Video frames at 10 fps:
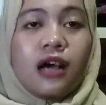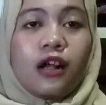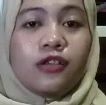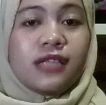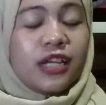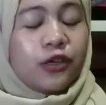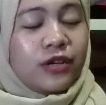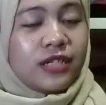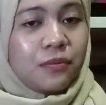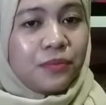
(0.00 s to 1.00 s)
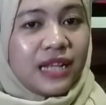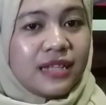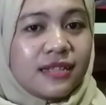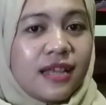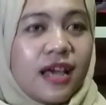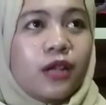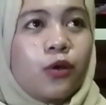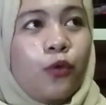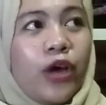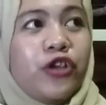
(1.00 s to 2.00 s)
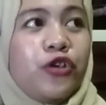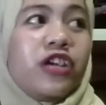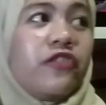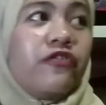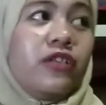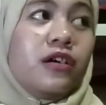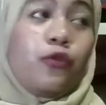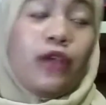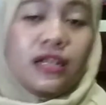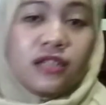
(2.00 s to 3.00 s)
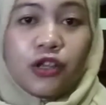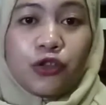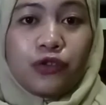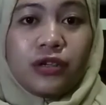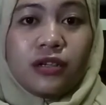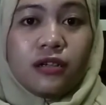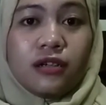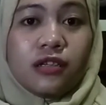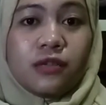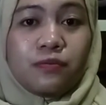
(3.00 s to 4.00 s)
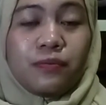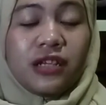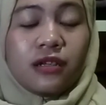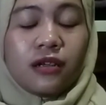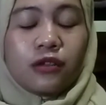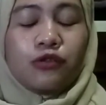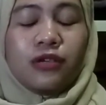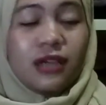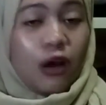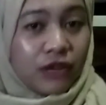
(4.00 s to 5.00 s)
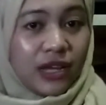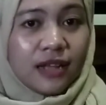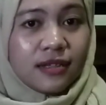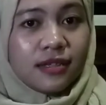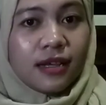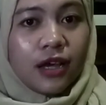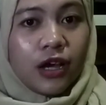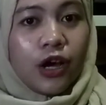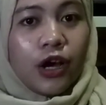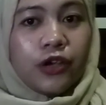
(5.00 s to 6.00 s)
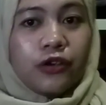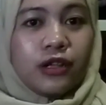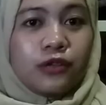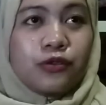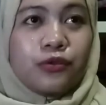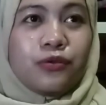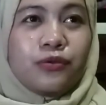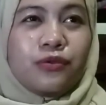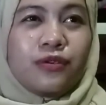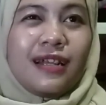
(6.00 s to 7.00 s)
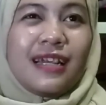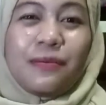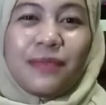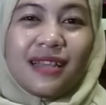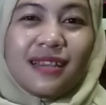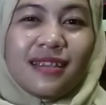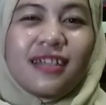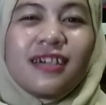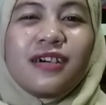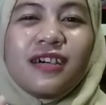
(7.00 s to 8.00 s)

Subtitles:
Closed-ended question means that when you give the question to the audience, you need to limit the